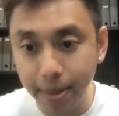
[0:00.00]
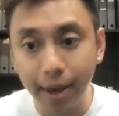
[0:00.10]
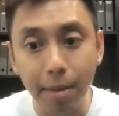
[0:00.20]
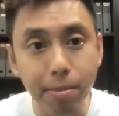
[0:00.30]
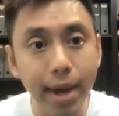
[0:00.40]

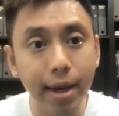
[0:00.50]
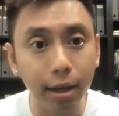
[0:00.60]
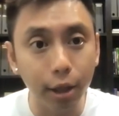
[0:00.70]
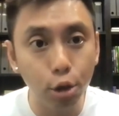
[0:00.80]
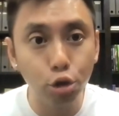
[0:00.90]
can make a
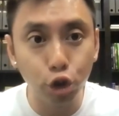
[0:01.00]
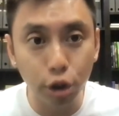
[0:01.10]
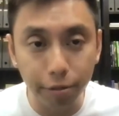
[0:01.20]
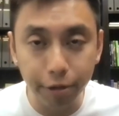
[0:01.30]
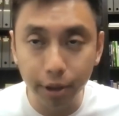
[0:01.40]
huge
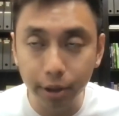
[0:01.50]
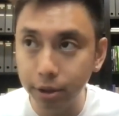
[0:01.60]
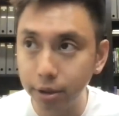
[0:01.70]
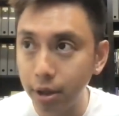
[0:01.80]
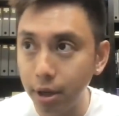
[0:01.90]
difference